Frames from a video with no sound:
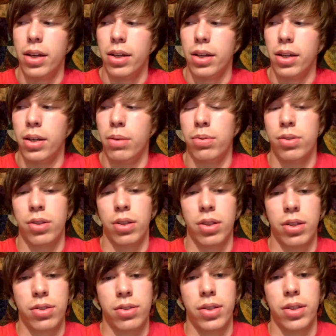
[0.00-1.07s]
He was
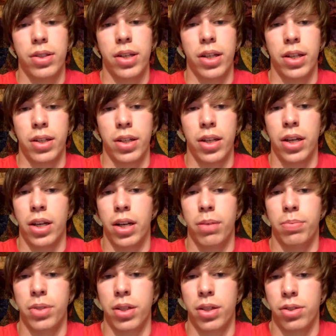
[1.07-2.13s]
enlisted and he
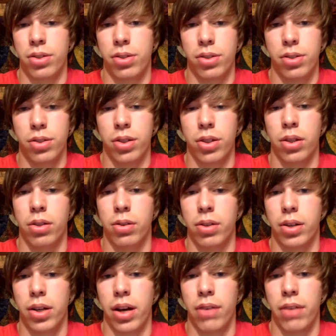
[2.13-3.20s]
helped us,
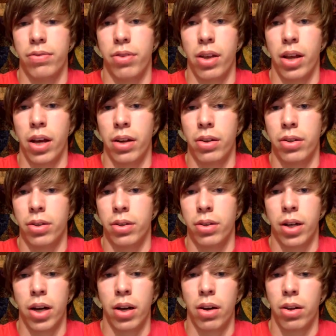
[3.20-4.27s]
after that,
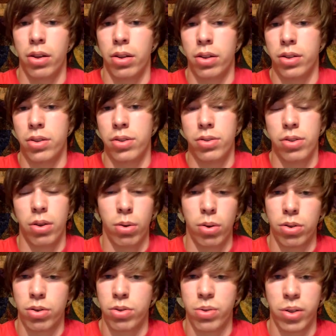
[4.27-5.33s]
got all the
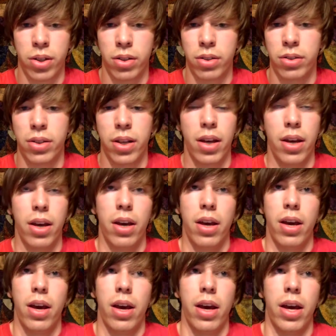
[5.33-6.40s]
holes drilled
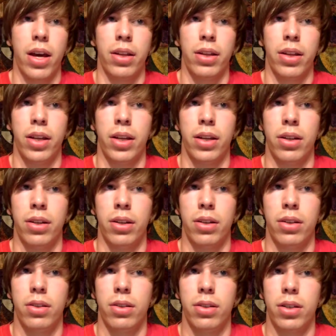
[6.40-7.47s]
and then
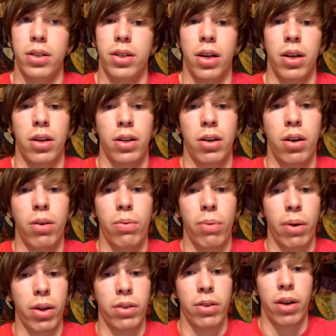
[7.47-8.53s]
got it all
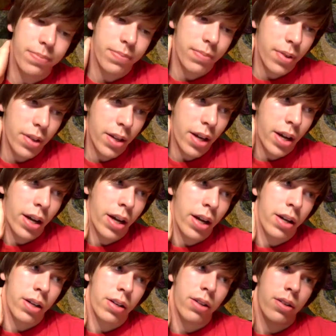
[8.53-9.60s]
welded on.
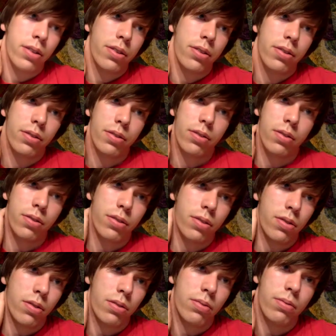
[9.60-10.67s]
And
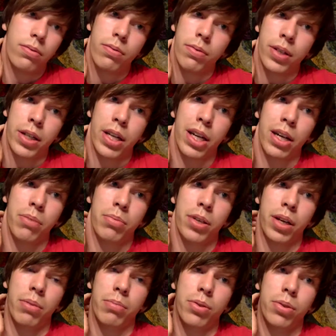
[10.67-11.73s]
when it came
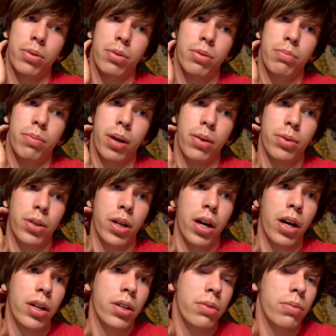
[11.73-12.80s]
time to mount it
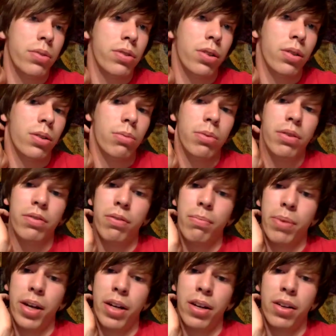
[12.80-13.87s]
on, it was a little bit of a
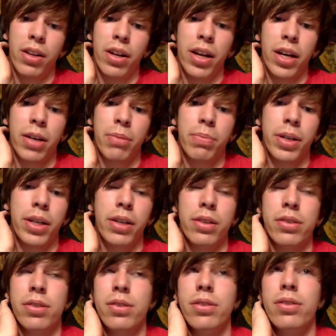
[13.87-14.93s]
pain in the neck
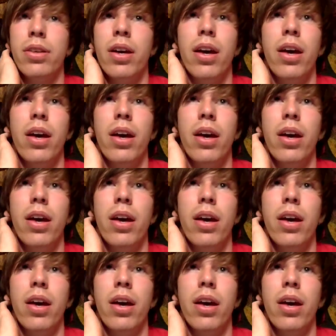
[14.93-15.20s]
because